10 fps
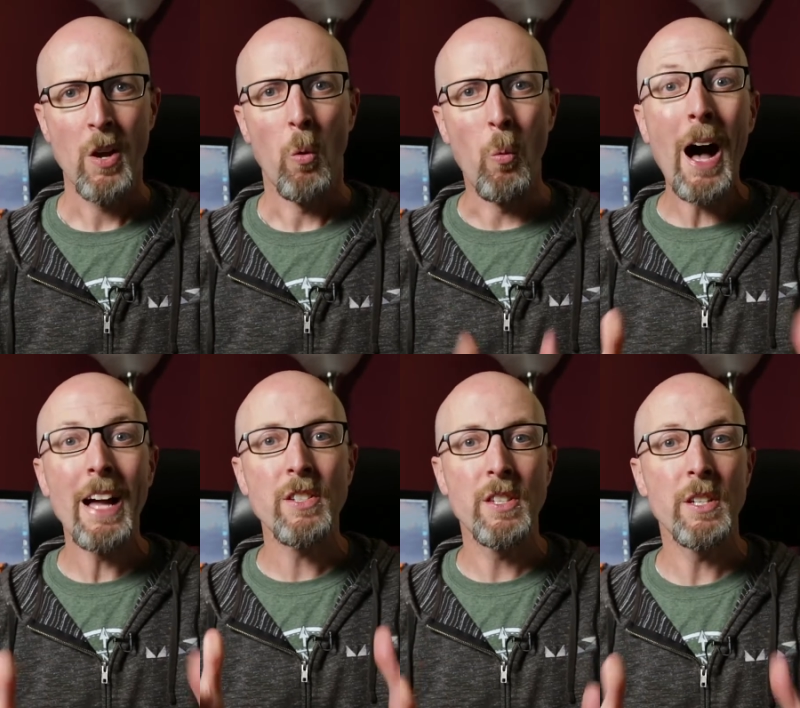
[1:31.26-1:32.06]

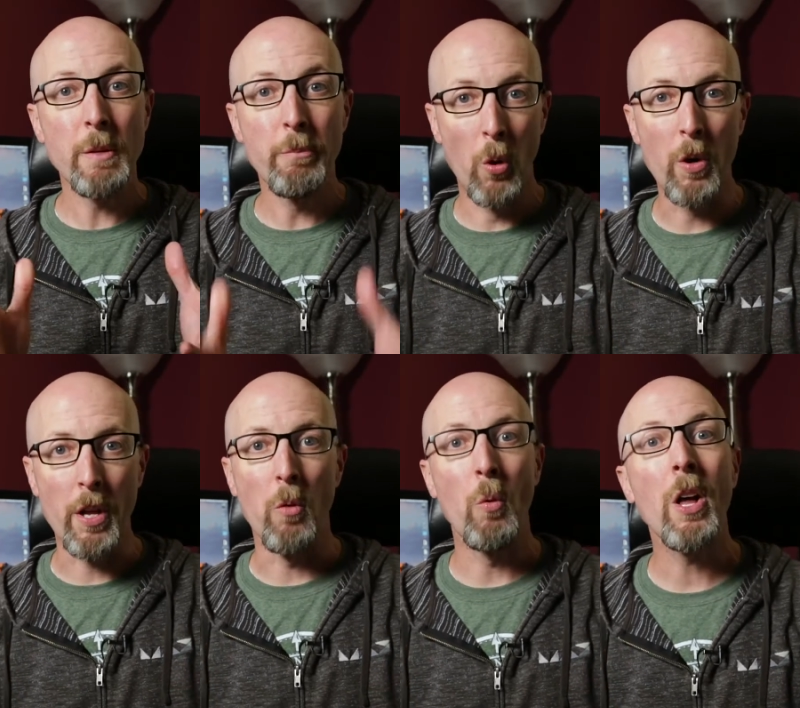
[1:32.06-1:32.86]
Why is this
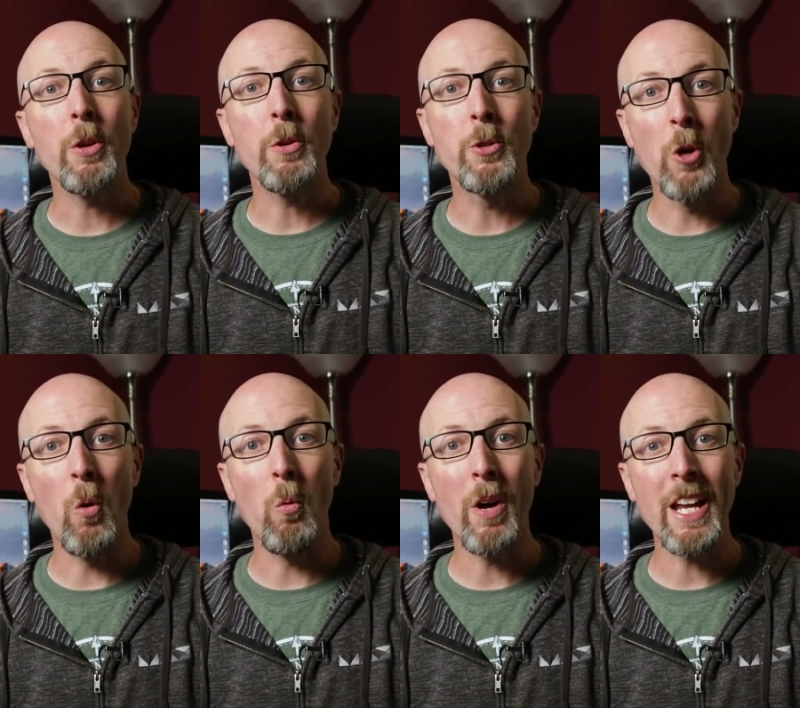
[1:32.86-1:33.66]
important? Well, you
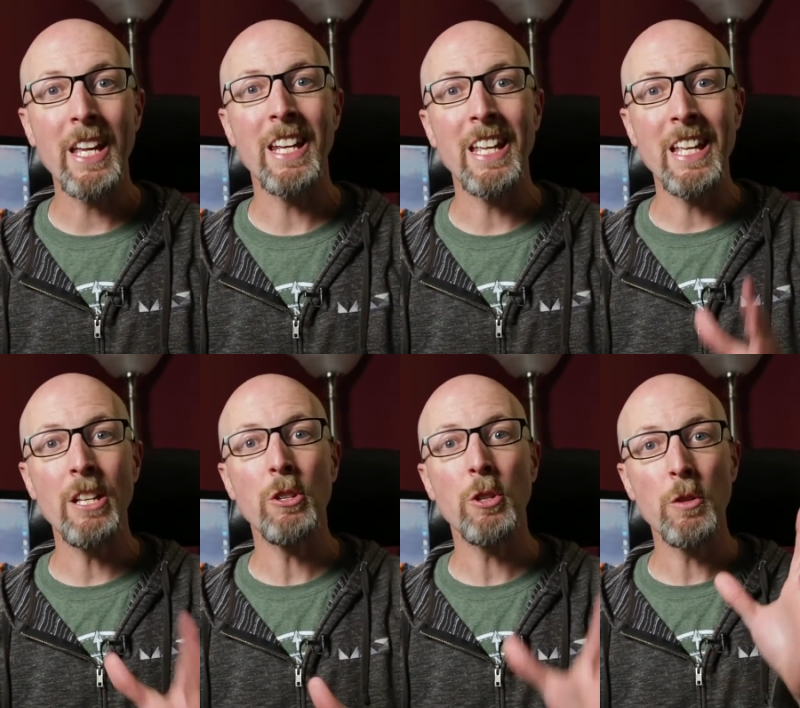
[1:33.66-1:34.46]
don't want to get
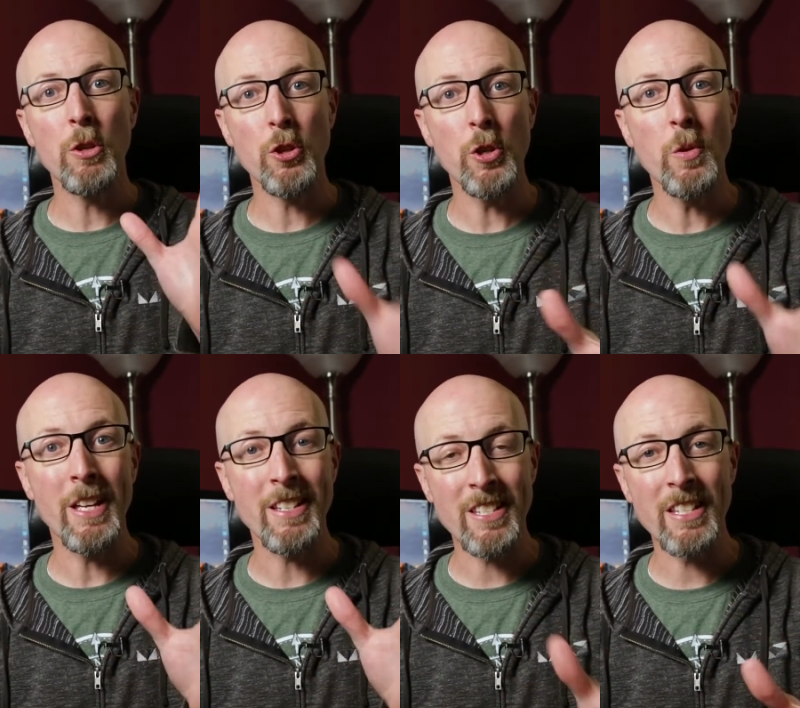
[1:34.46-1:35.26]
into the shoot
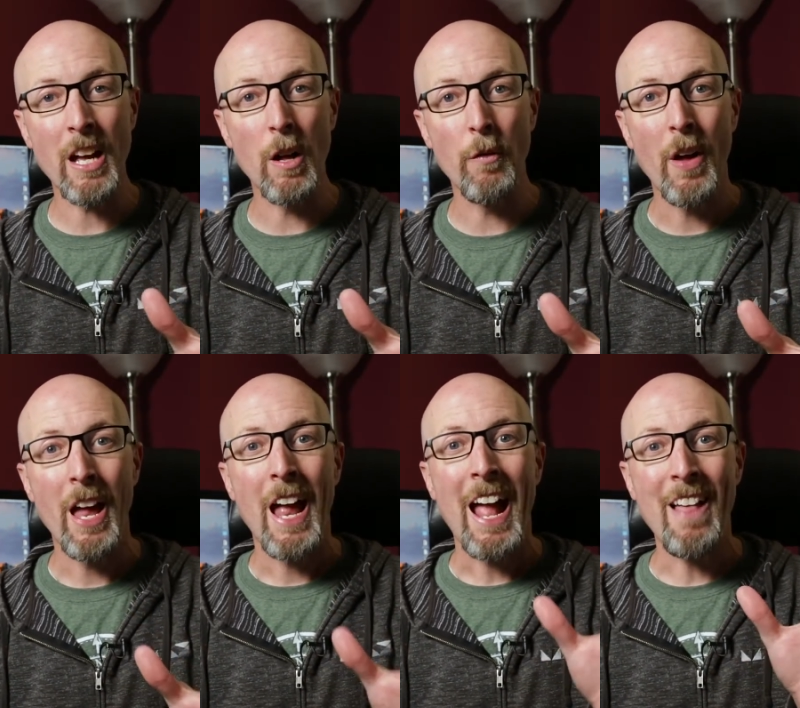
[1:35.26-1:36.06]
itself
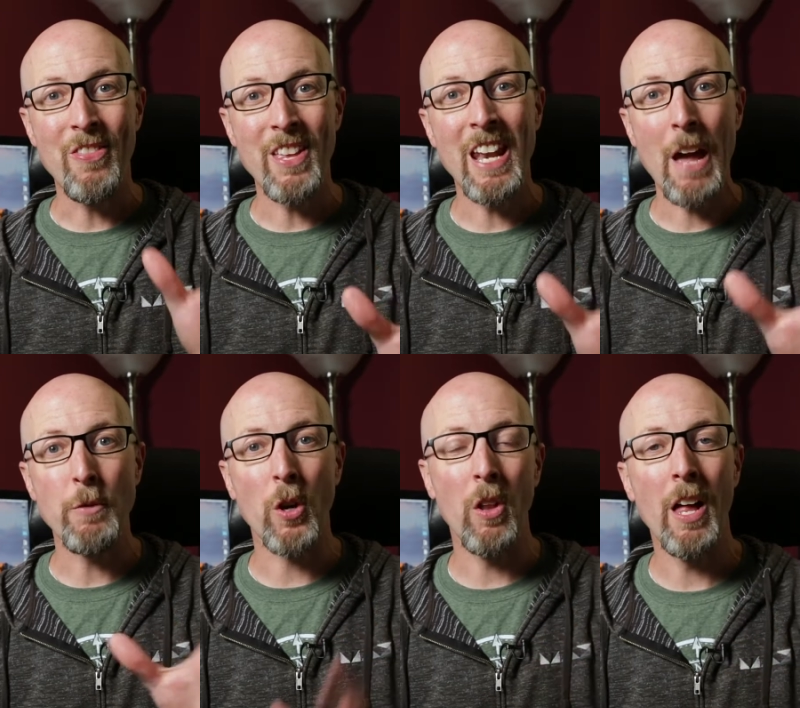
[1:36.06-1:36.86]
and then have
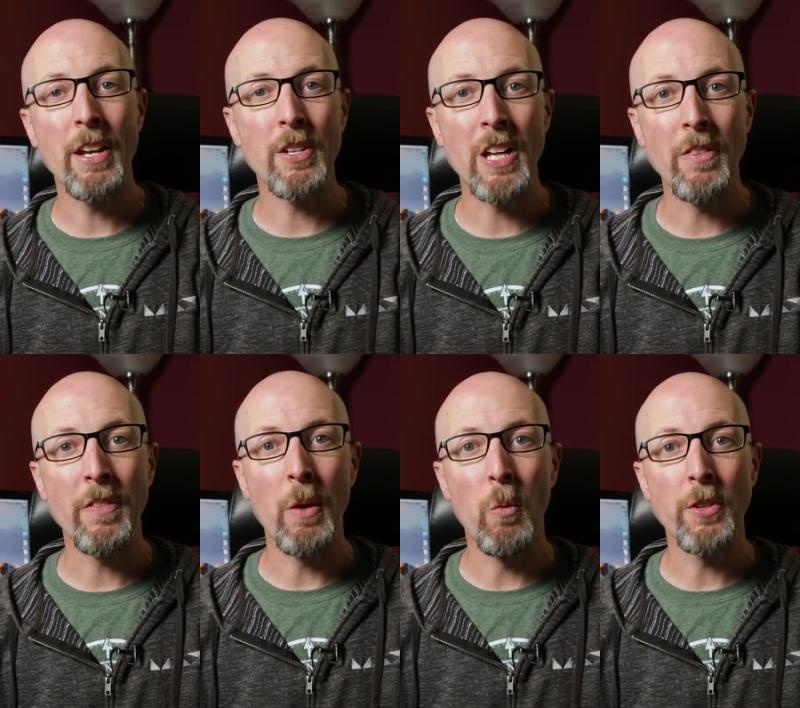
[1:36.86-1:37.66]
your client decide
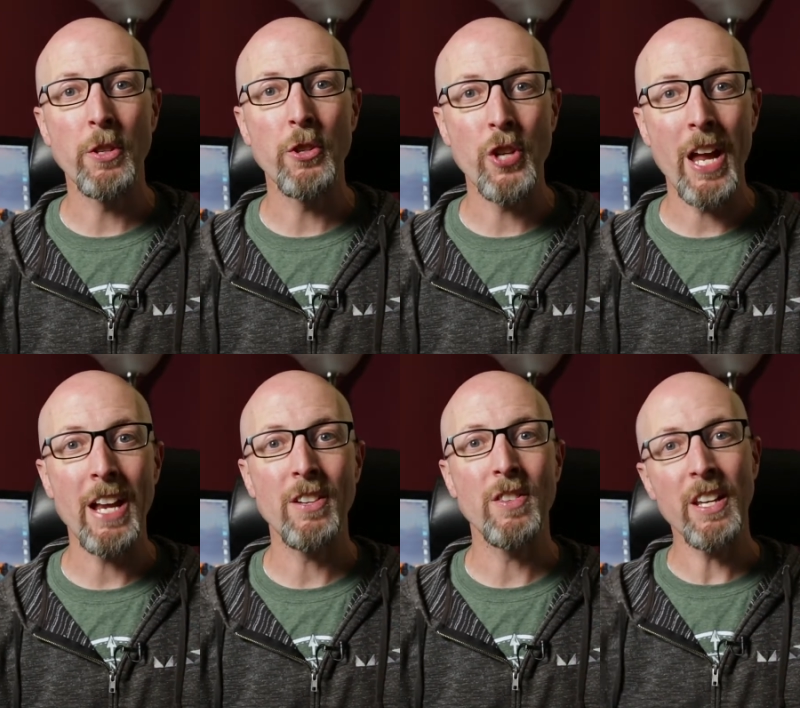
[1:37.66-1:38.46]
that they want to
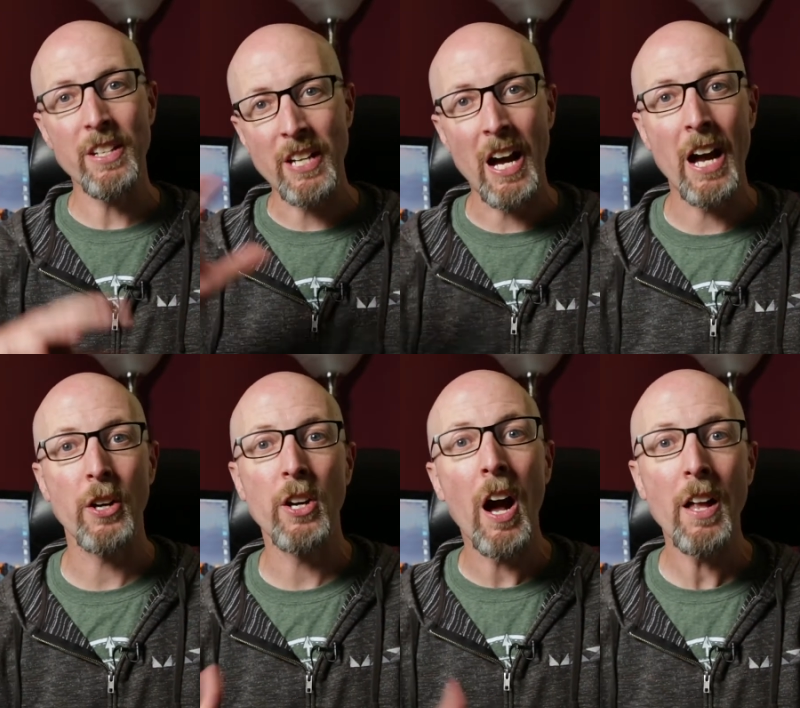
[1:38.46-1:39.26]
change the
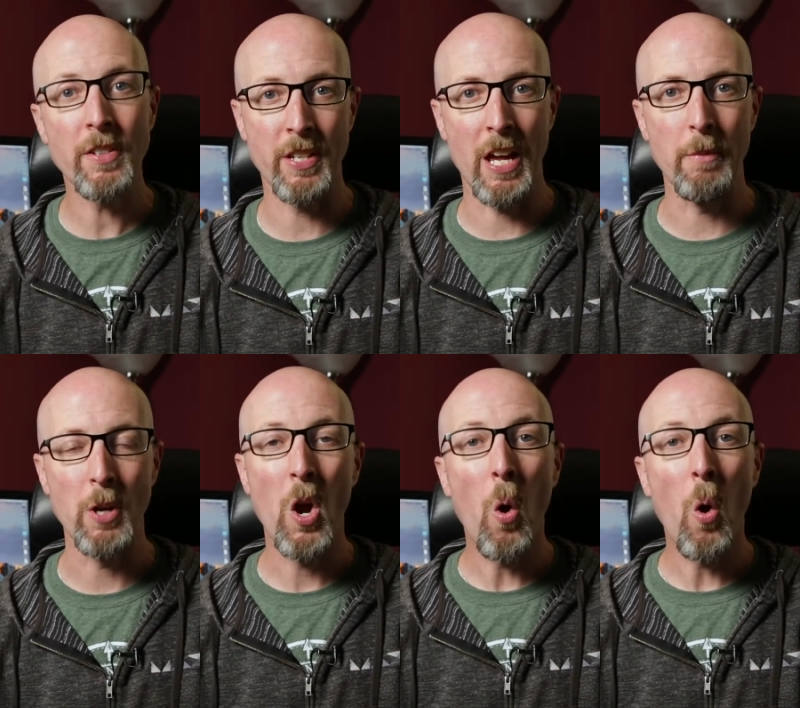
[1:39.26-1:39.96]
entire concept.